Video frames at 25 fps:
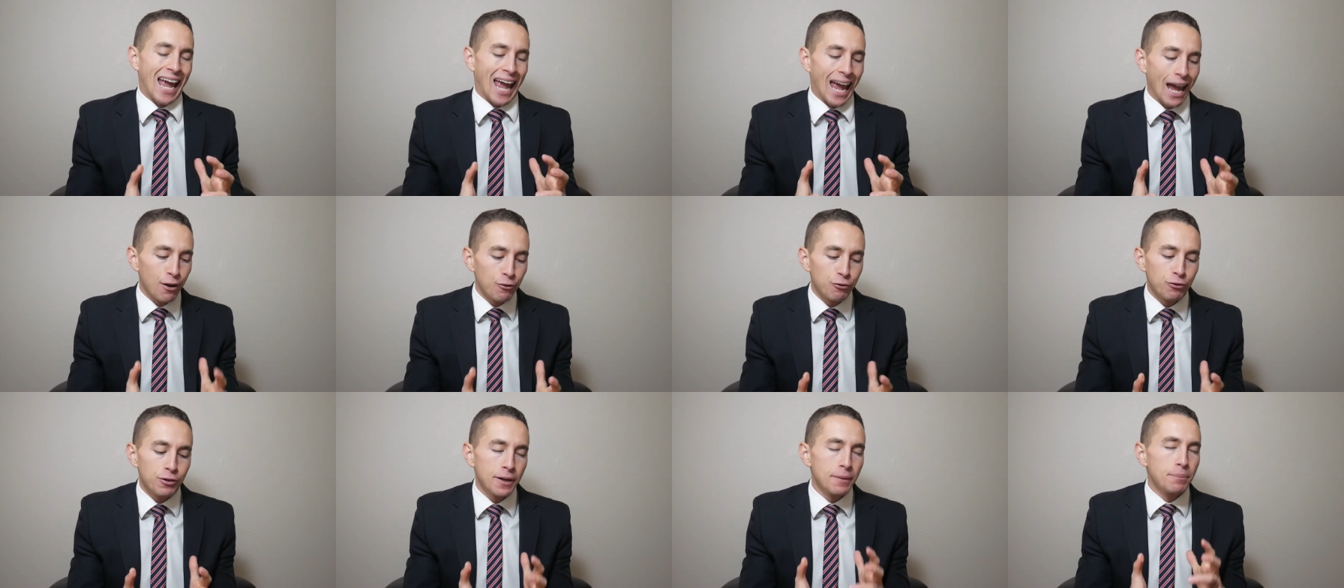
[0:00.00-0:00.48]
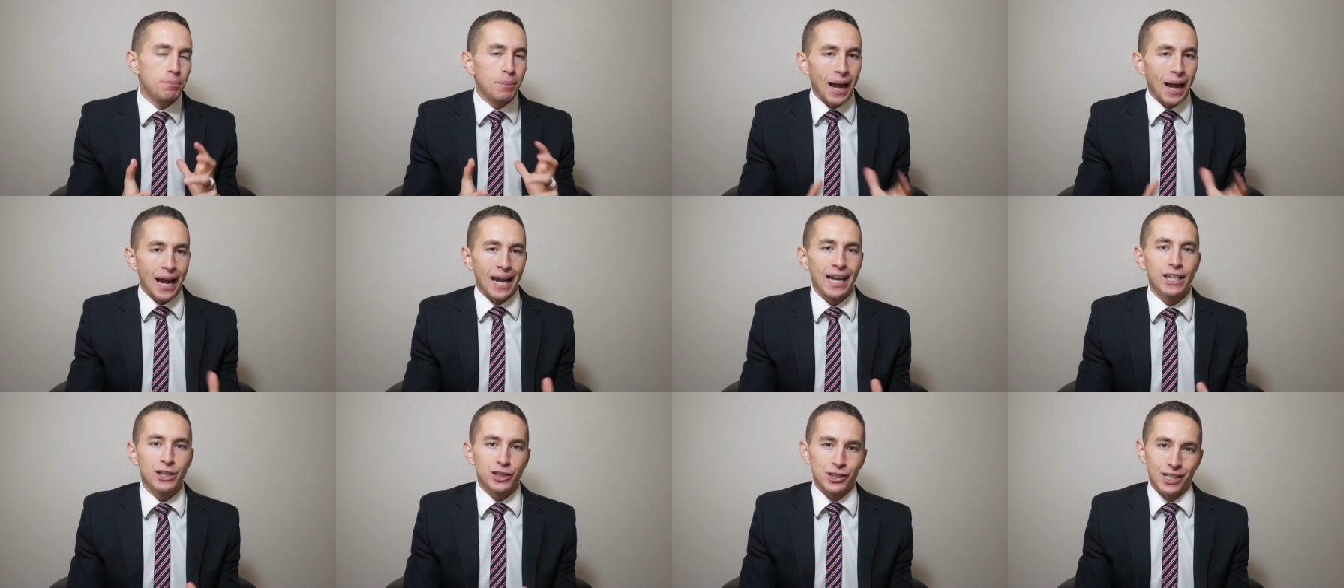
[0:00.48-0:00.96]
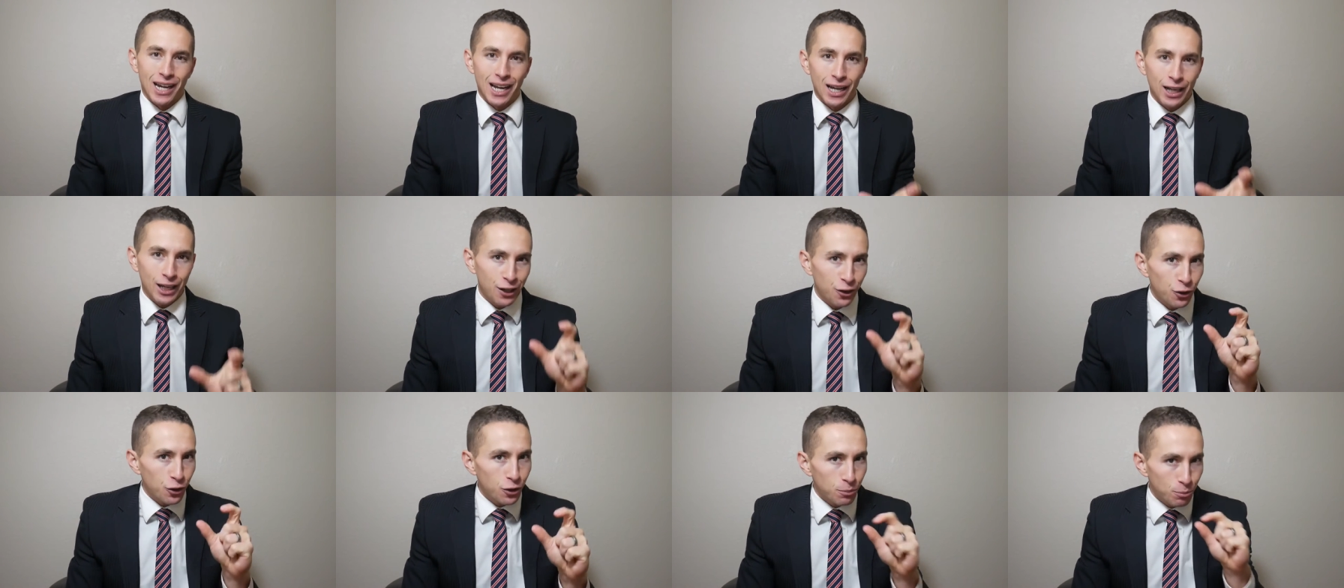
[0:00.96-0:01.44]
every
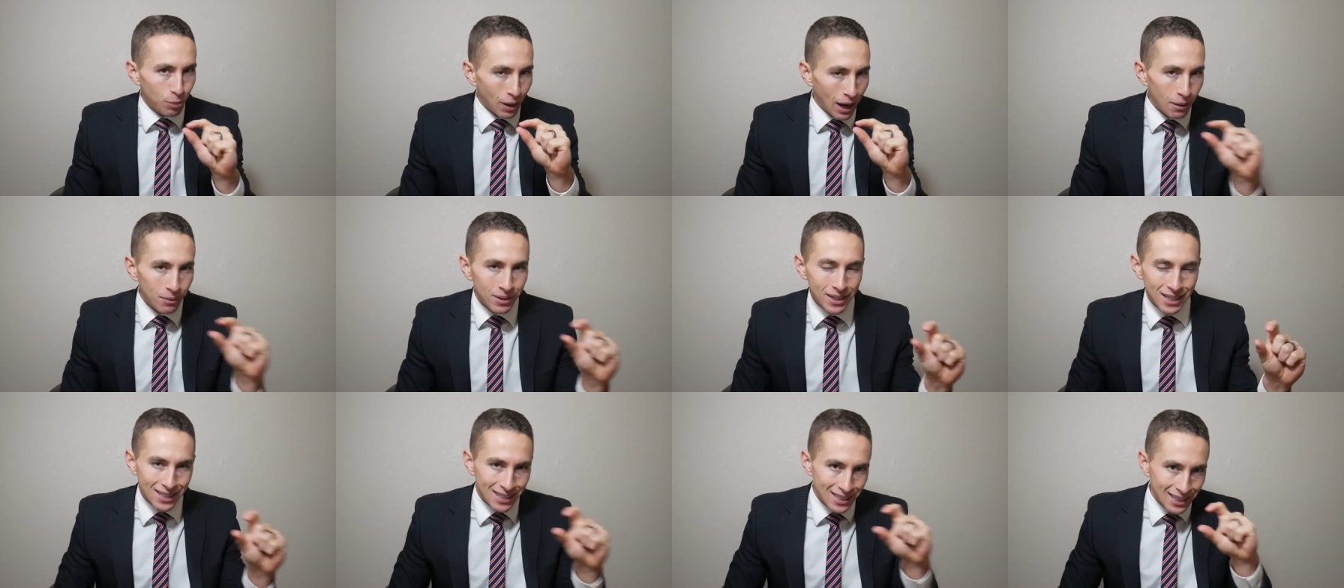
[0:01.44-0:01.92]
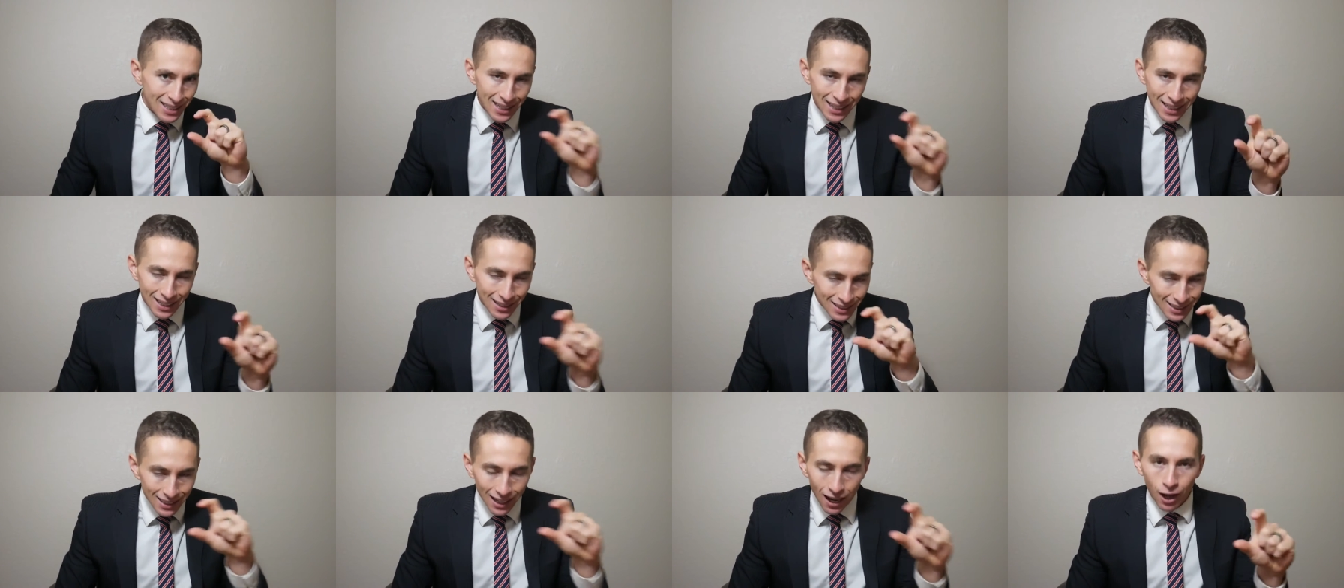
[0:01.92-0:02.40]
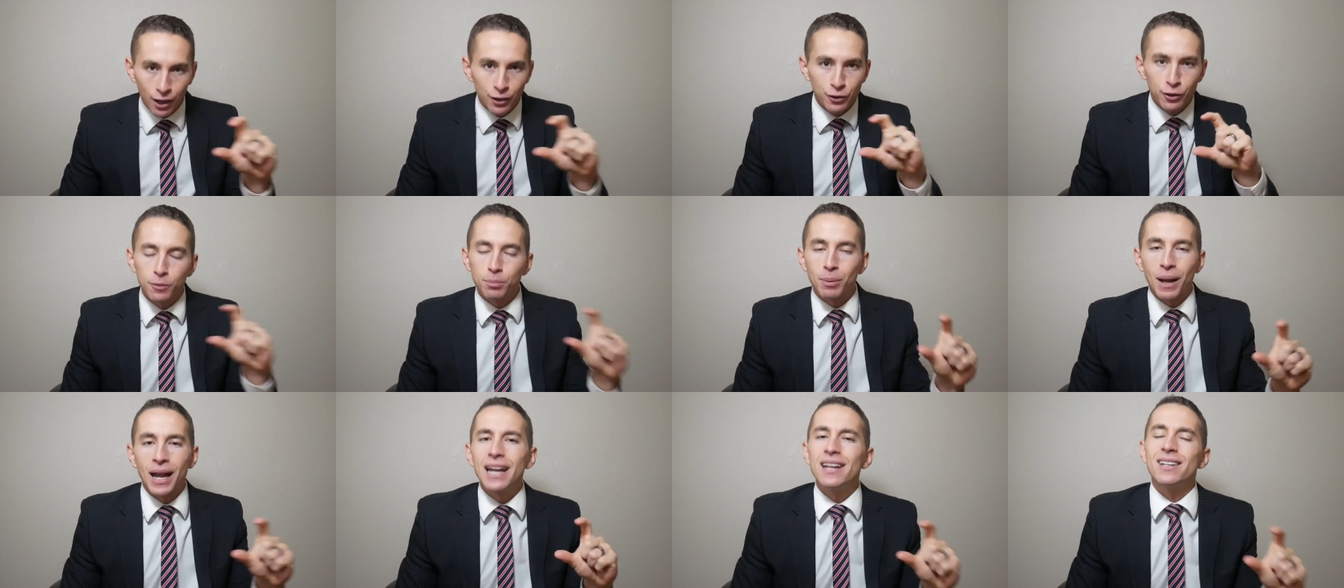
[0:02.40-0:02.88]
paycheck, you could probably see it on
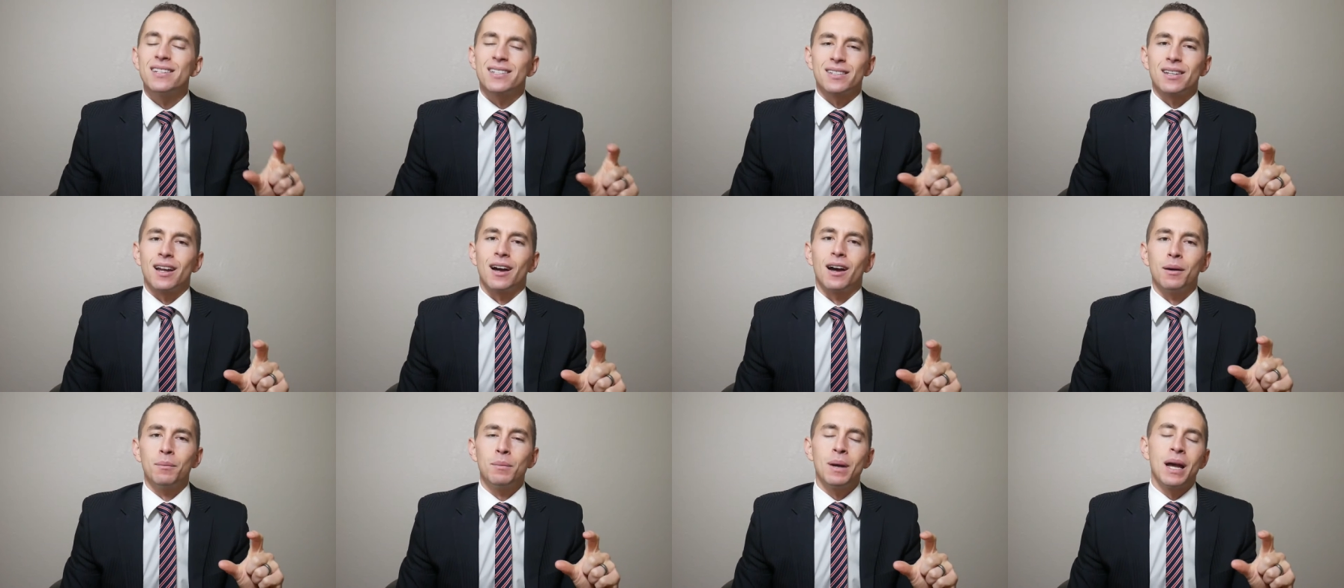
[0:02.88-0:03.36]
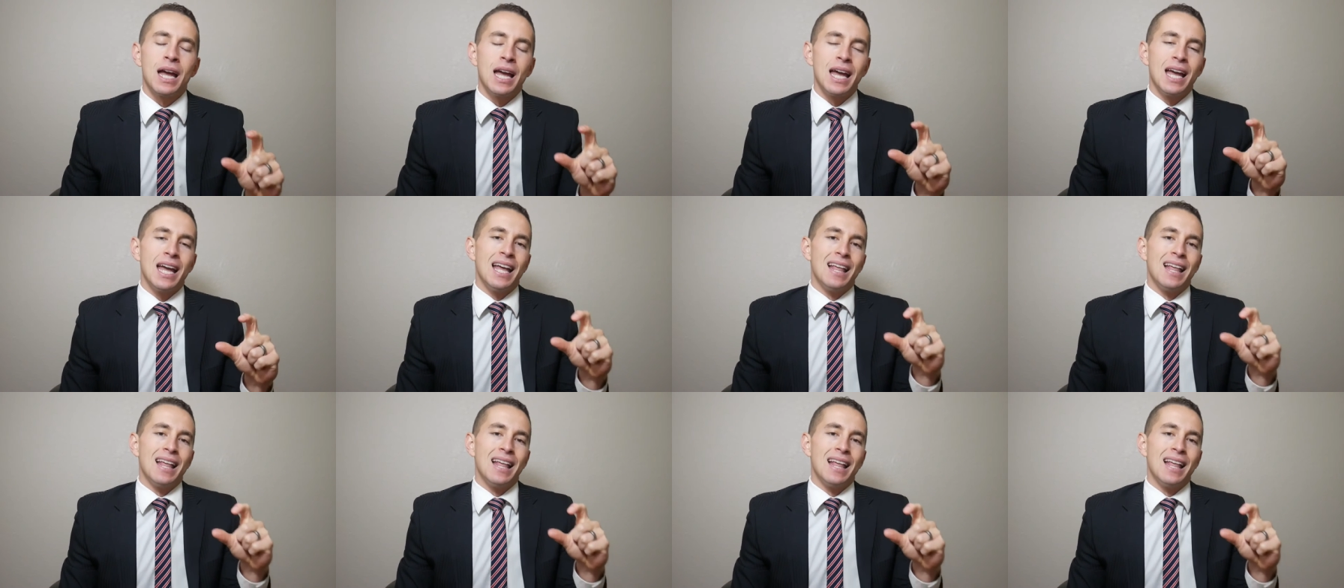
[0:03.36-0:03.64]
your pay stub,